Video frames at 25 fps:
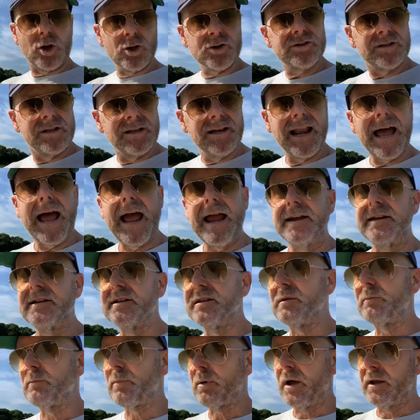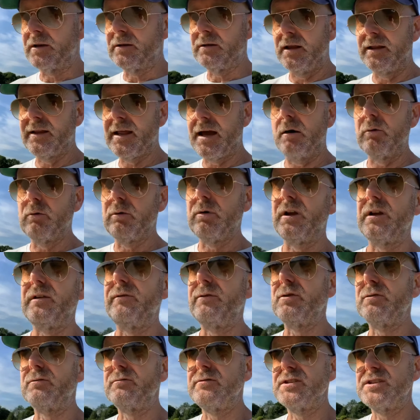of the land and, the, and and that will leave
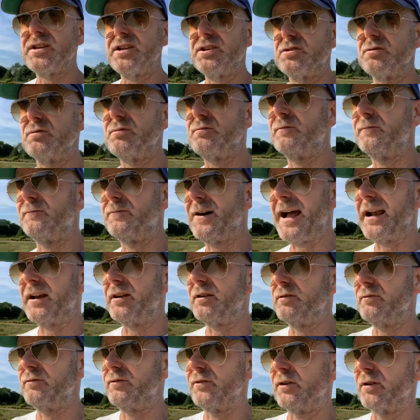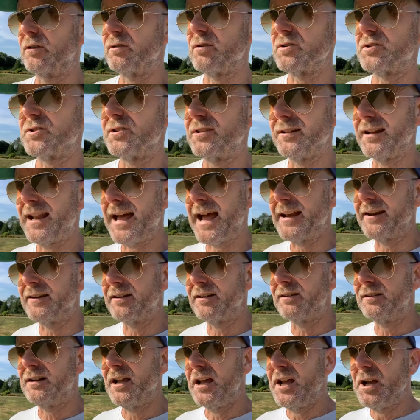you a residual value for the cost of the land
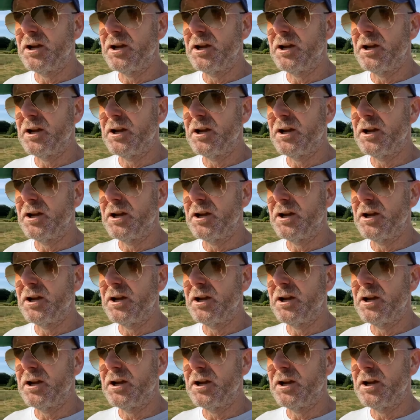and